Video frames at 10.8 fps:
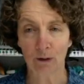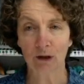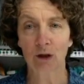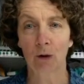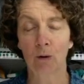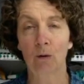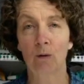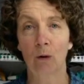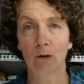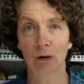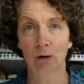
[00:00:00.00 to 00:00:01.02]
So
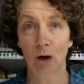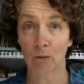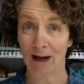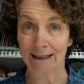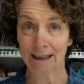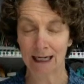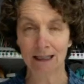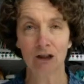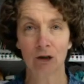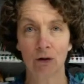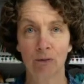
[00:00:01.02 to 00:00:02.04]
those are on Wednesdays,
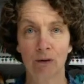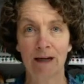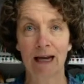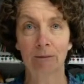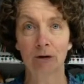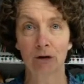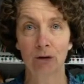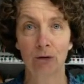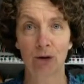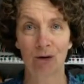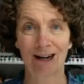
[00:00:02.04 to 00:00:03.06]
so you would be able to
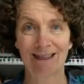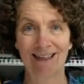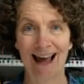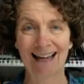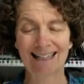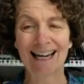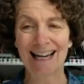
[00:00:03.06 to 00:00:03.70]
join that